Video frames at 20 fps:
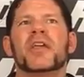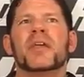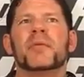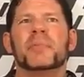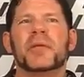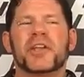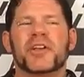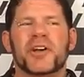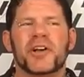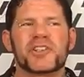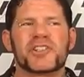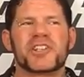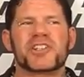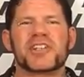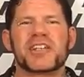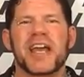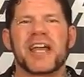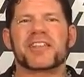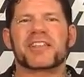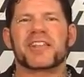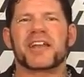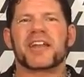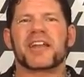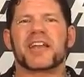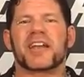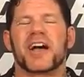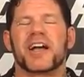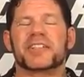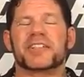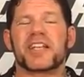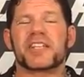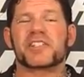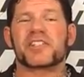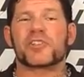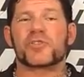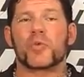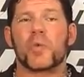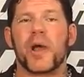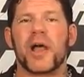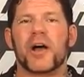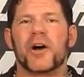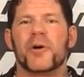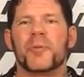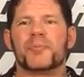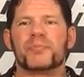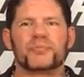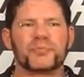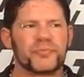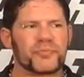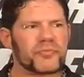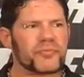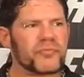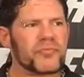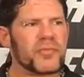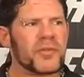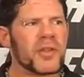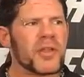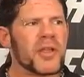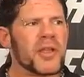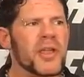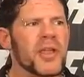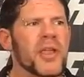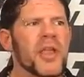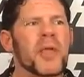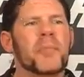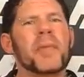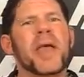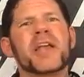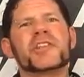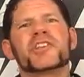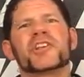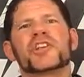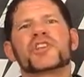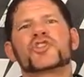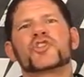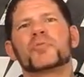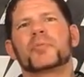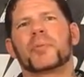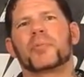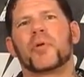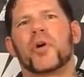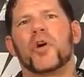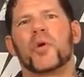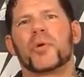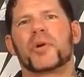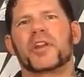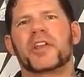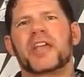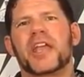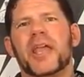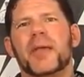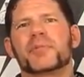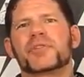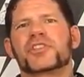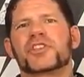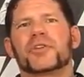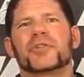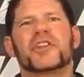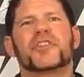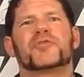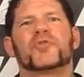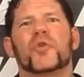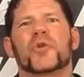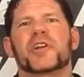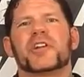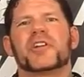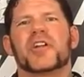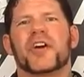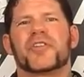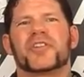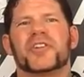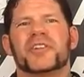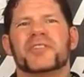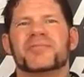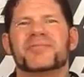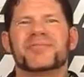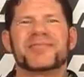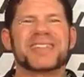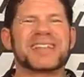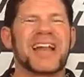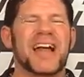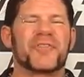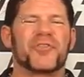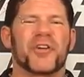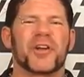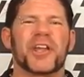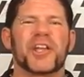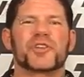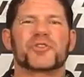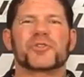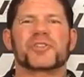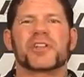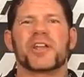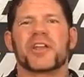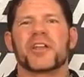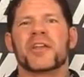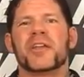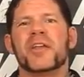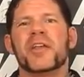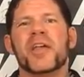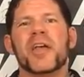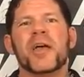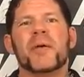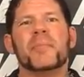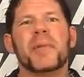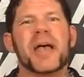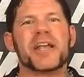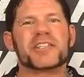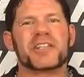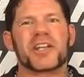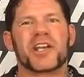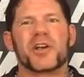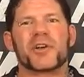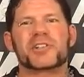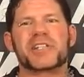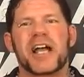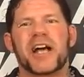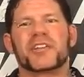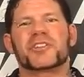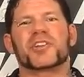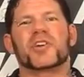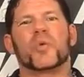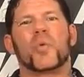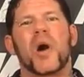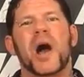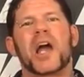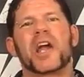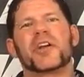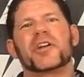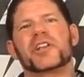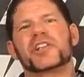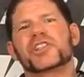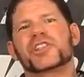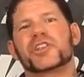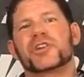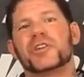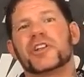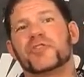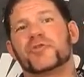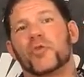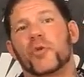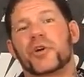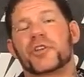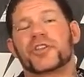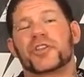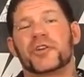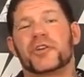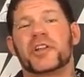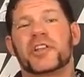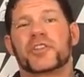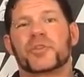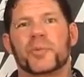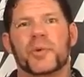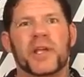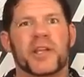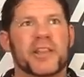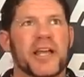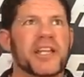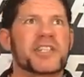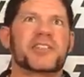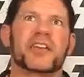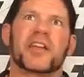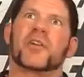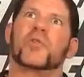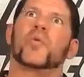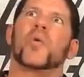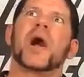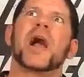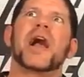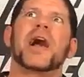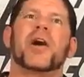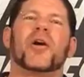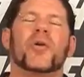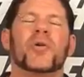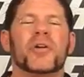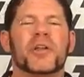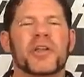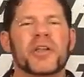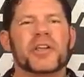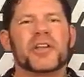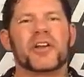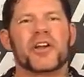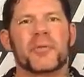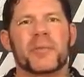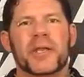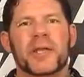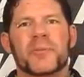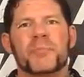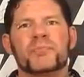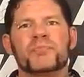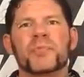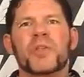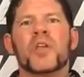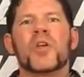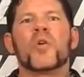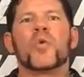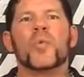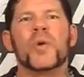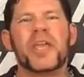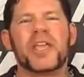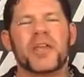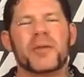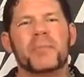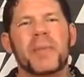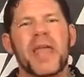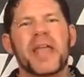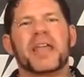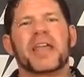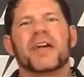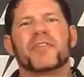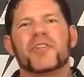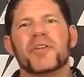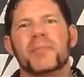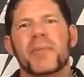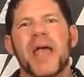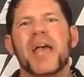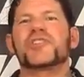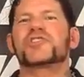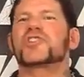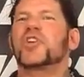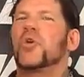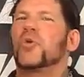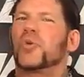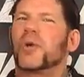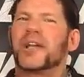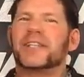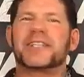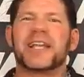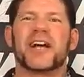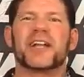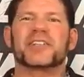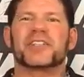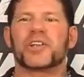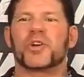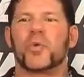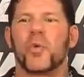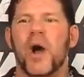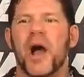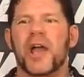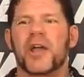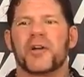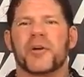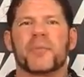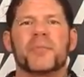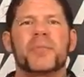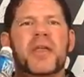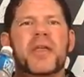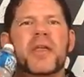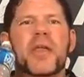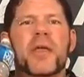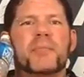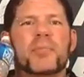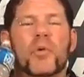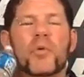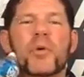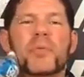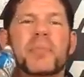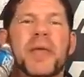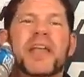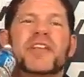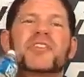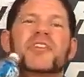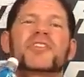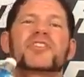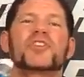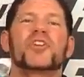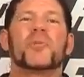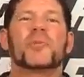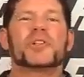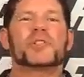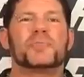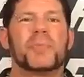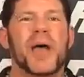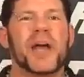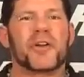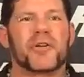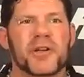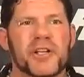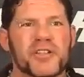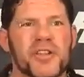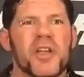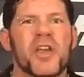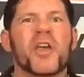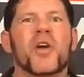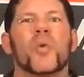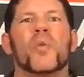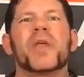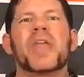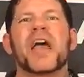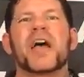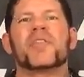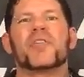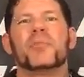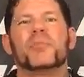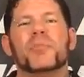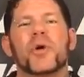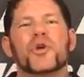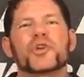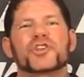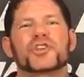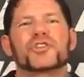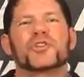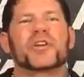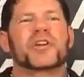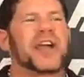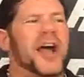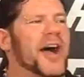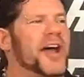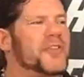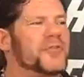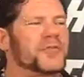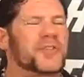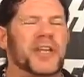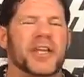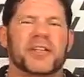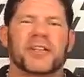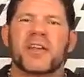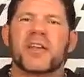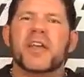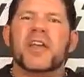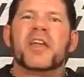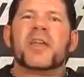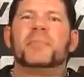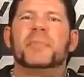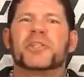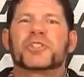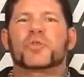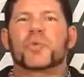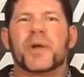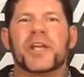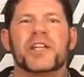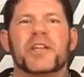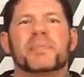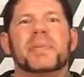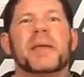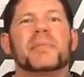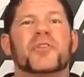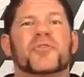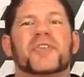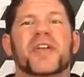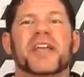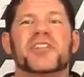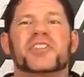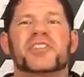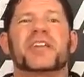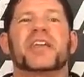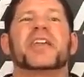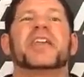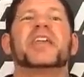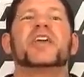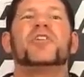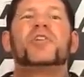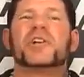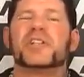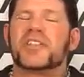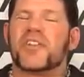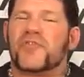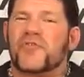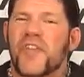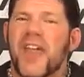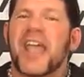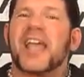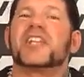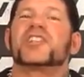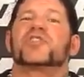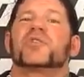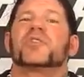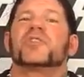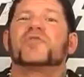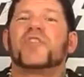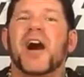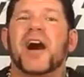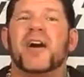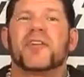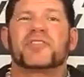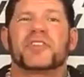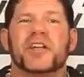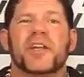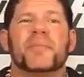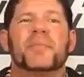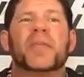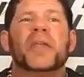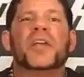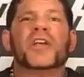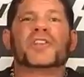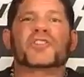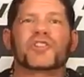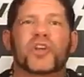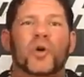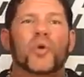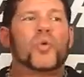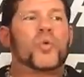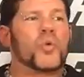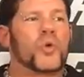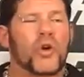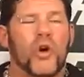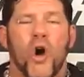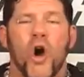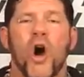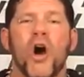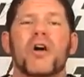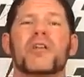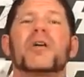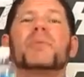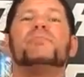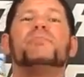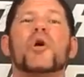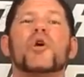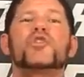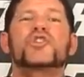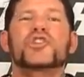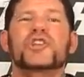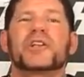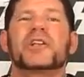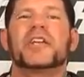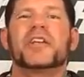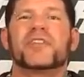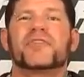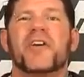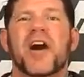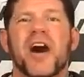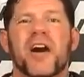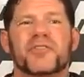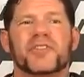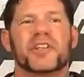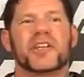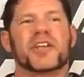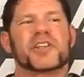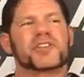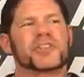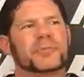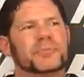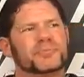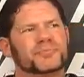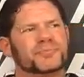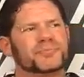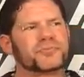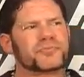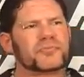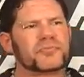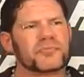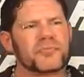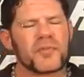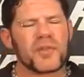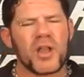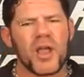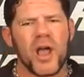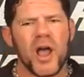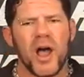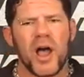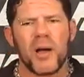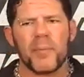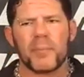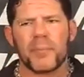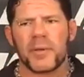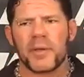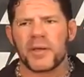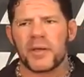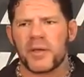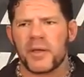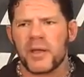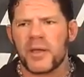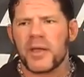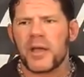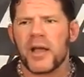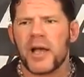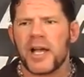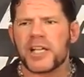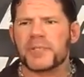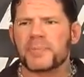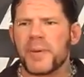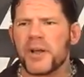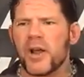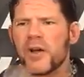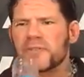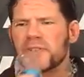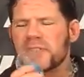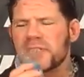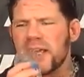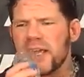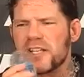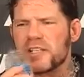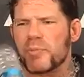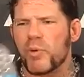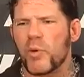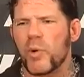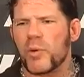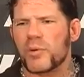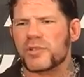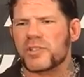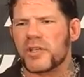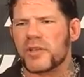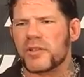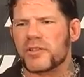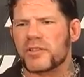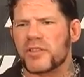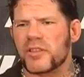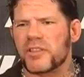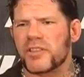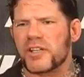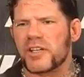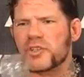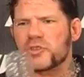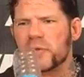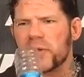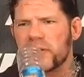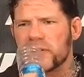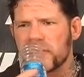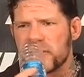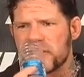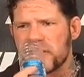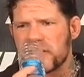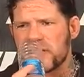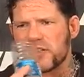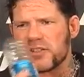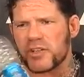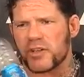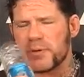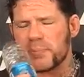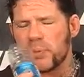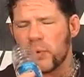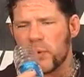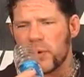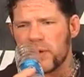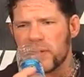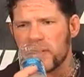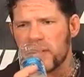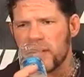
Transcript: because it's an athletic contest as well. Imagine a Super Bowl where the game's 34-0. It's not very interesting. Imagine it goes down to the wire and it's 34-33. That's like, wow. You know what I mean? We can make every match go right down to the wire. But what makes it so much better is we have emotional conflict between the babyface and the heel, and the fans are involved in it. So we're all emotionally involved in this. I sped off the tangent, but what was the thing that triggered this? Because this is a good point.